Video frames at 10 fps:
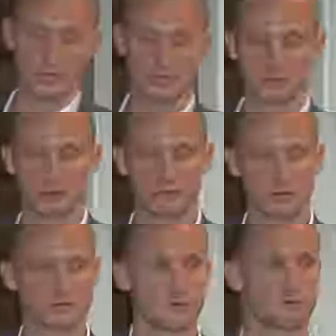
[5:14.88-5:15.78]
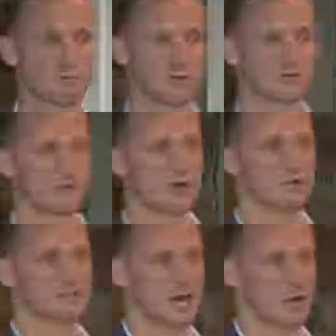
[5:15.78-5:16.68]
actually one of the first few people I saw
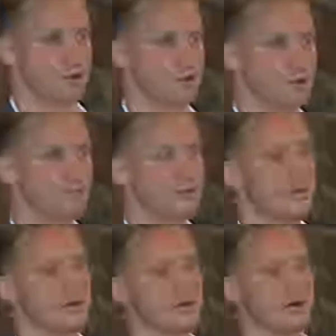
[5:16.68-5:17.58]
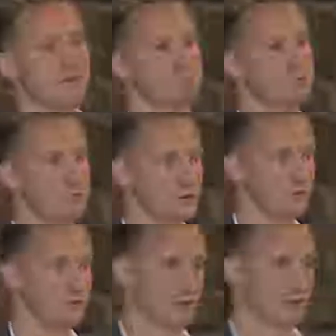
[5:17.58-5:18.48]
in Chattanooga.
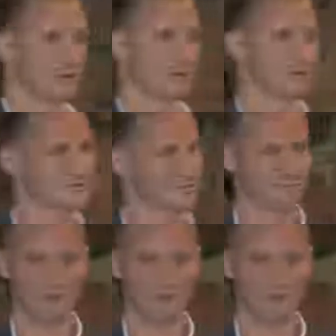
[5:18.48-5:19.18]
Beautiful young lady. She was like